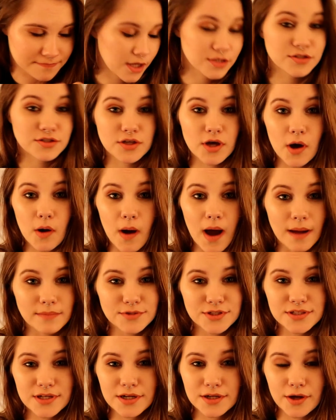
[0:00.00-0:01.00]
So I'm
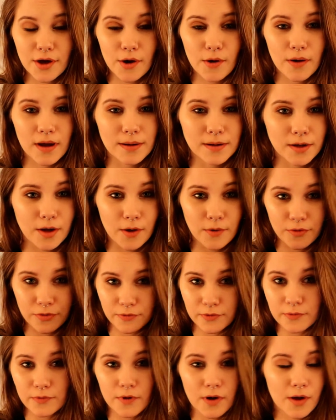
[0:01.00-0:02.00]
just gonna go
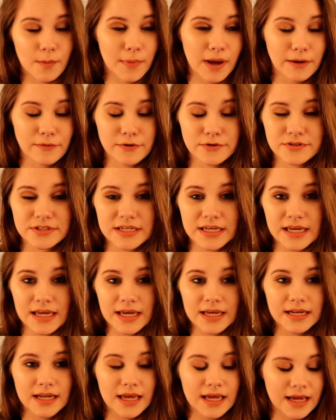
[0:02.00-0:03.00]
through my
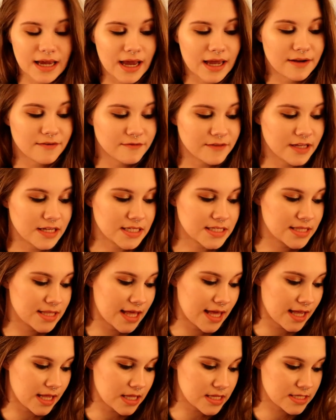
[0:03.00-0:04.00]
routine and kind of list
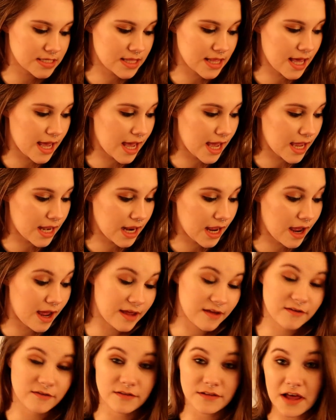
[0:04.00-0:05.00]
things that
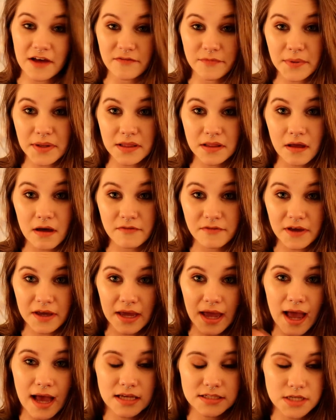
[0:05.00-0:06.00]
I have been
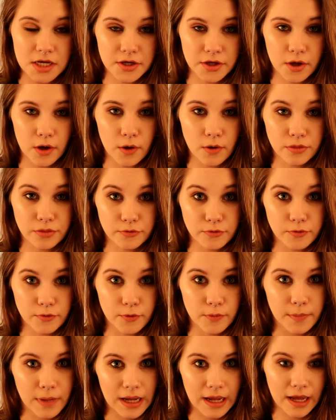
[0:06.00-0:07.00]
loving as I go
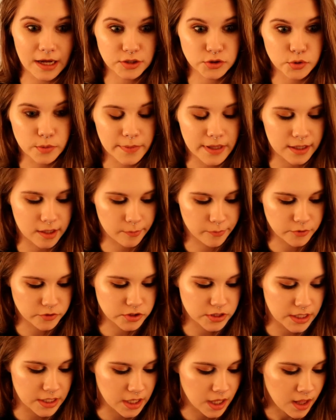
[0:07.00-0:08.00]
through my actual makeup
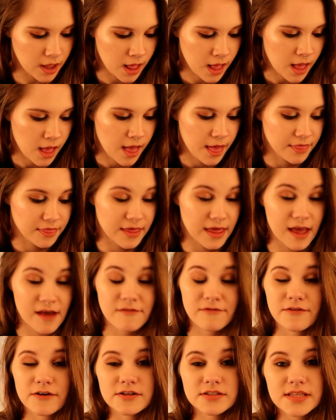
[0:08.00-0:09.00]
routine. The
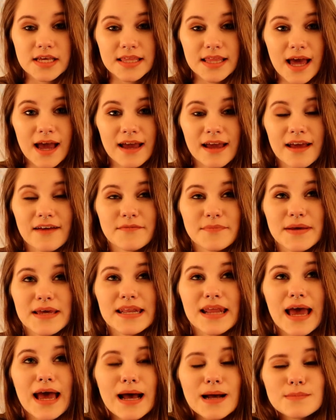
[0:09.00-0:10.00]
first thing that I have
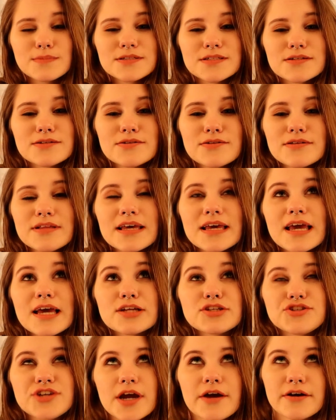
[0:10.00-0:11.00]
been absolutely
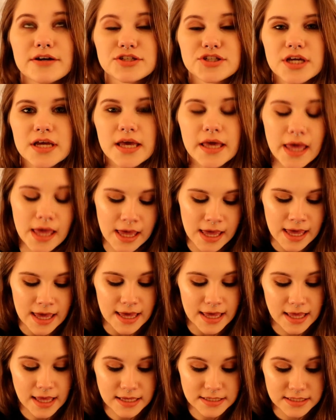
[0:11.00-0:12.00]
cherishing
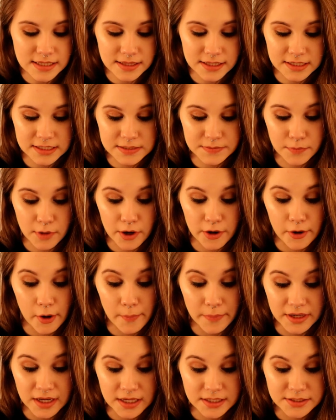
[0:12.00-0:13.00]
is this Mario
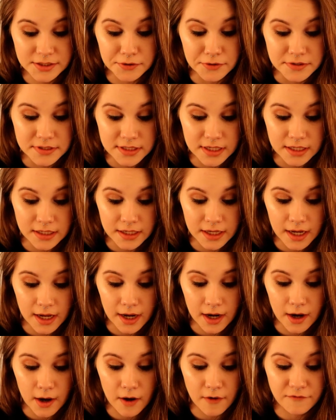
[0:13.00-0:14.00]
Badescu
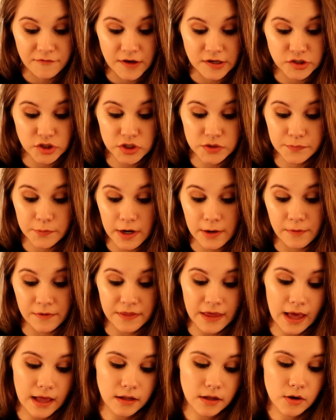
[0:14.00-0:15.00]
skincare facial spray
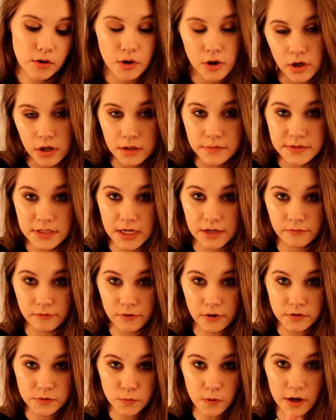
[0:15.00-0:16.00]
with aloe, herbs, and
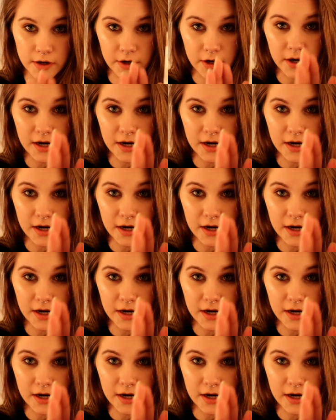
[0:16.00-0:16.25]
rose water.